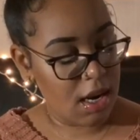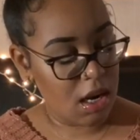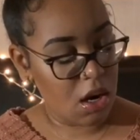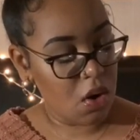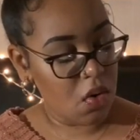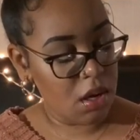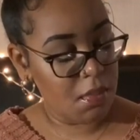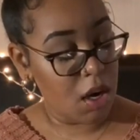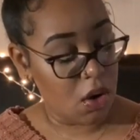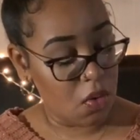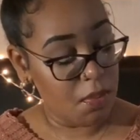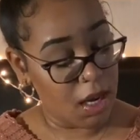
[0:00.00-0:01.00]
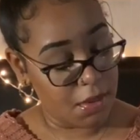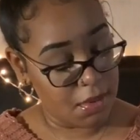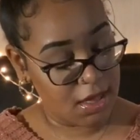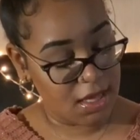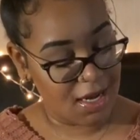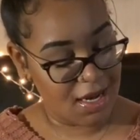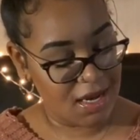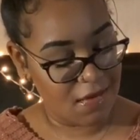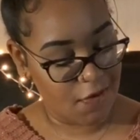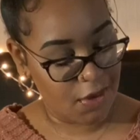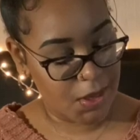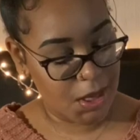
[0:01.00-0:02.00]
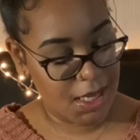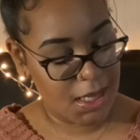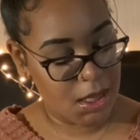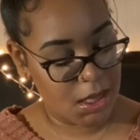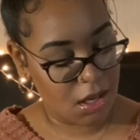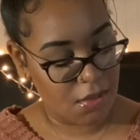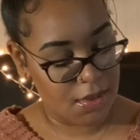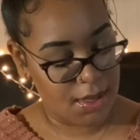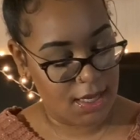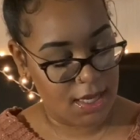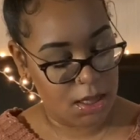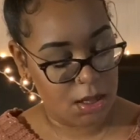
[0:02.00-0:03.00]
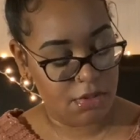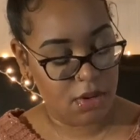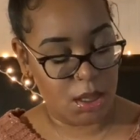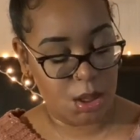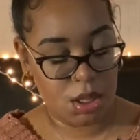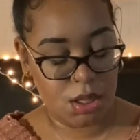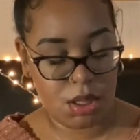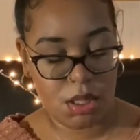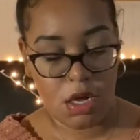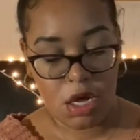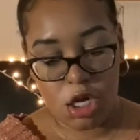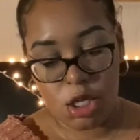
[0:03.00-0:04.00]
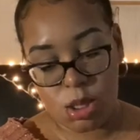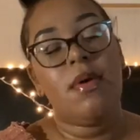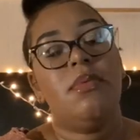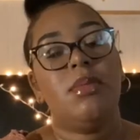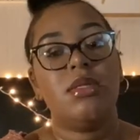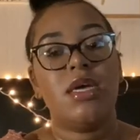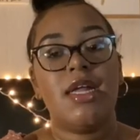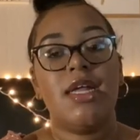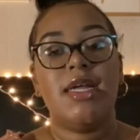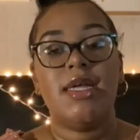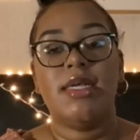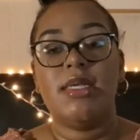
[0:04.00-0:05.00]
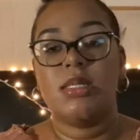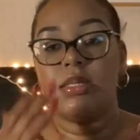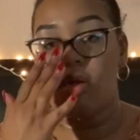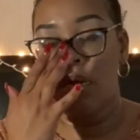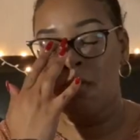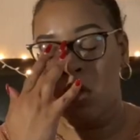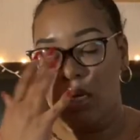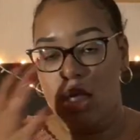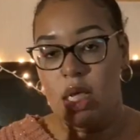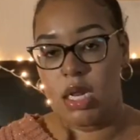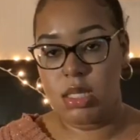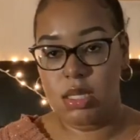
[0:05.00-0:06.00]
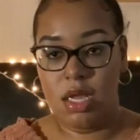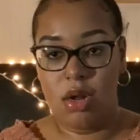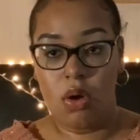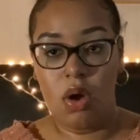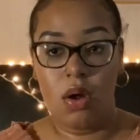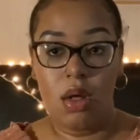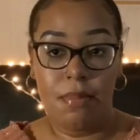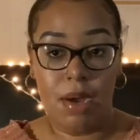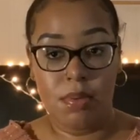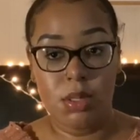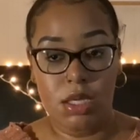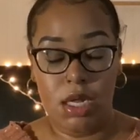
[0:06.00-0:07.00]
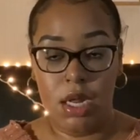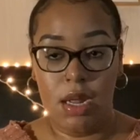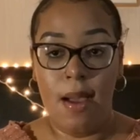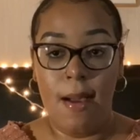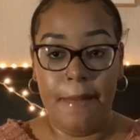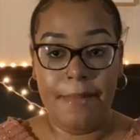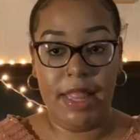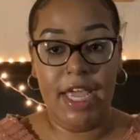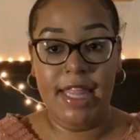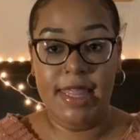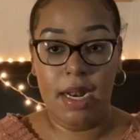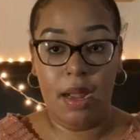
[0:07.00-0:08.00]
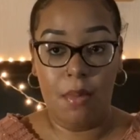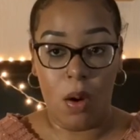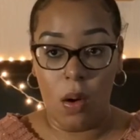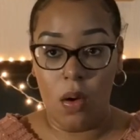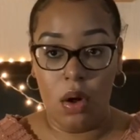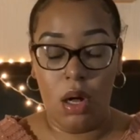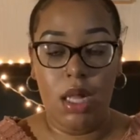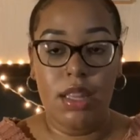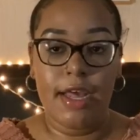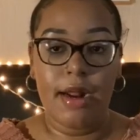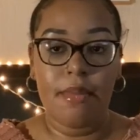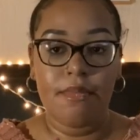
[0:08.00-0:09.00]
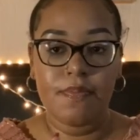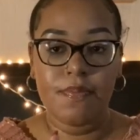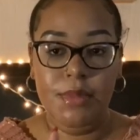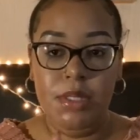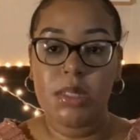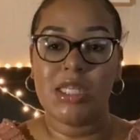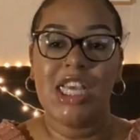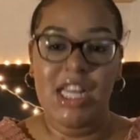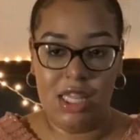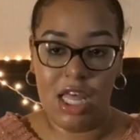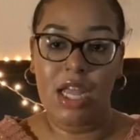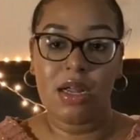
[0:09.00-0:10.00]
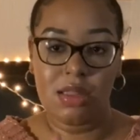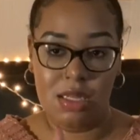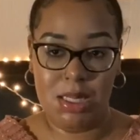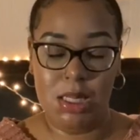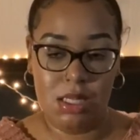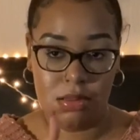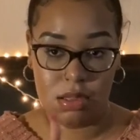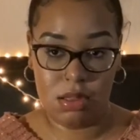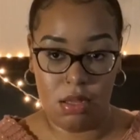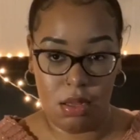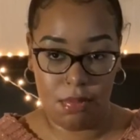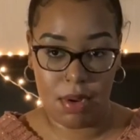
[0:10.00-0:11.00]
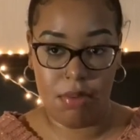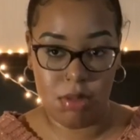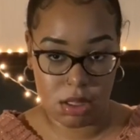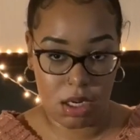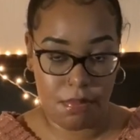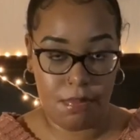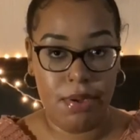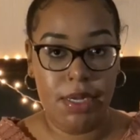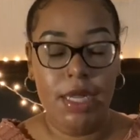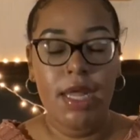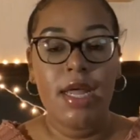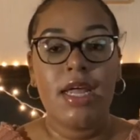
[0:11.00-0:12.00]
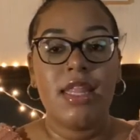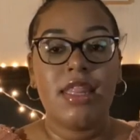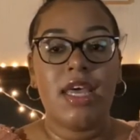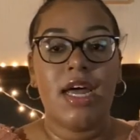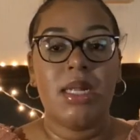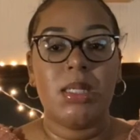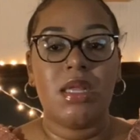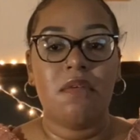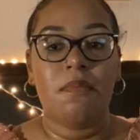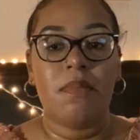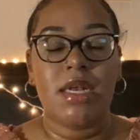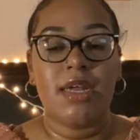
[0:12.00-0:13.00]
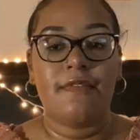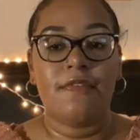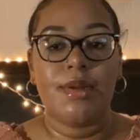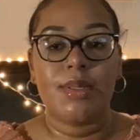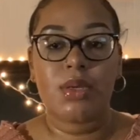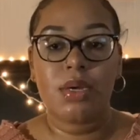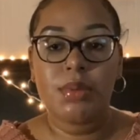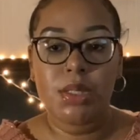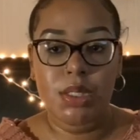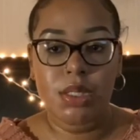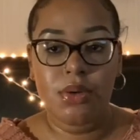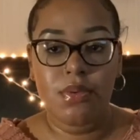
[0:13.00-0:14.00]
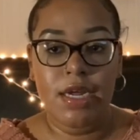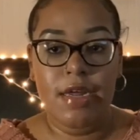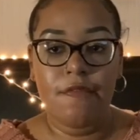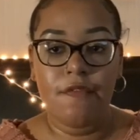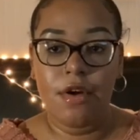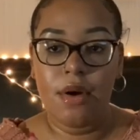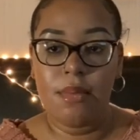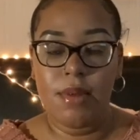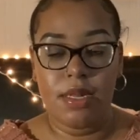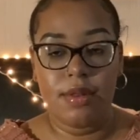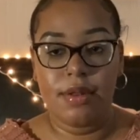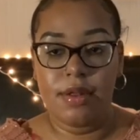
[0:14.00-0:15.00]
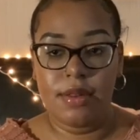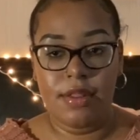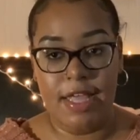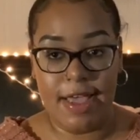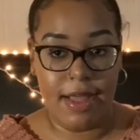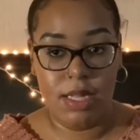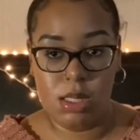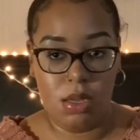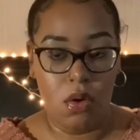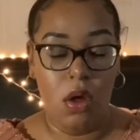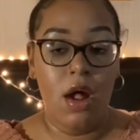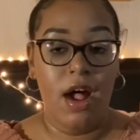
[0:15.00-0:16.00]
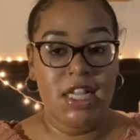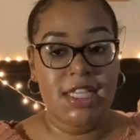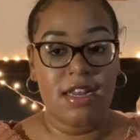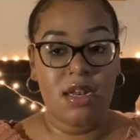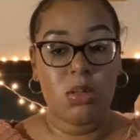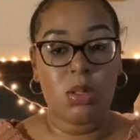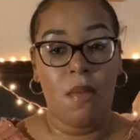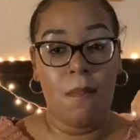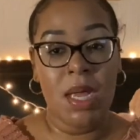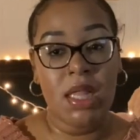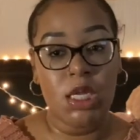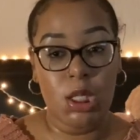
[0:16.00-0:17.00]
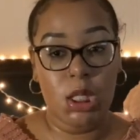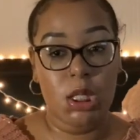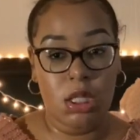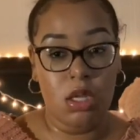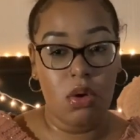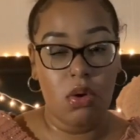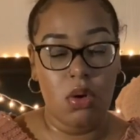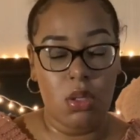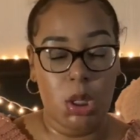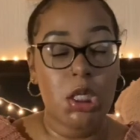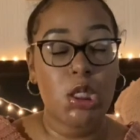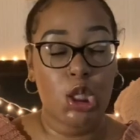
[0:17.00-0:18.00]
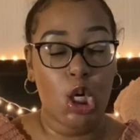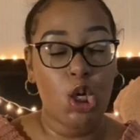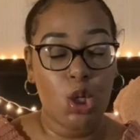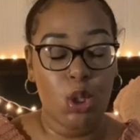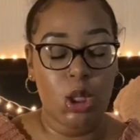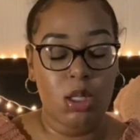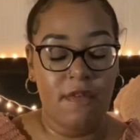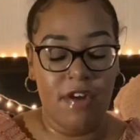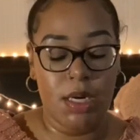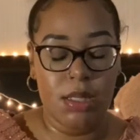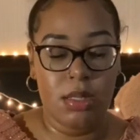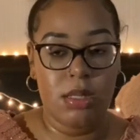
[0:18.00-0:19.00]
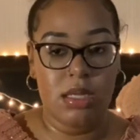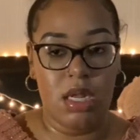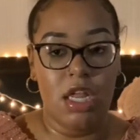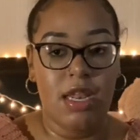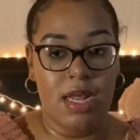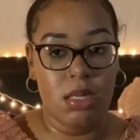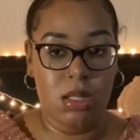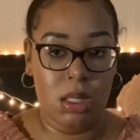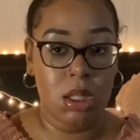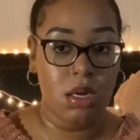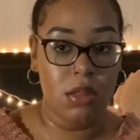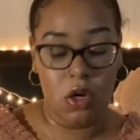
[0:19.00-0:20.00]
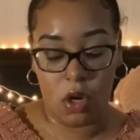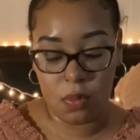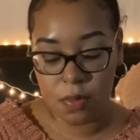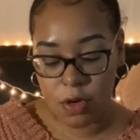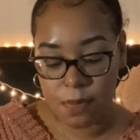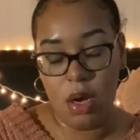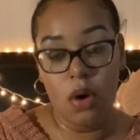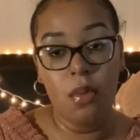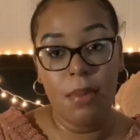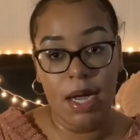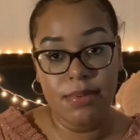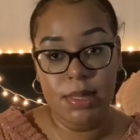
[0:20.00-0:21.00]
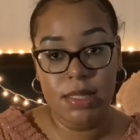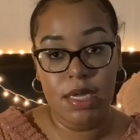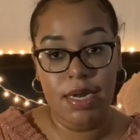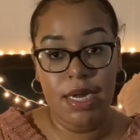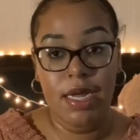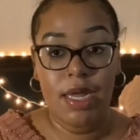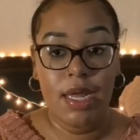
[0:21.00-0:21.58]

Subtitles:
OMO, Bible study, devotion, sermons, and inspirations. So Bible study is, and I'm gonna get into later on, a Bible study plan that I'm on, that I'm set, like this is the Bible study book that is giving me different scriptures to read from and that. So I take notes on mainly just those verses in that section of the notebook. My whole Bible study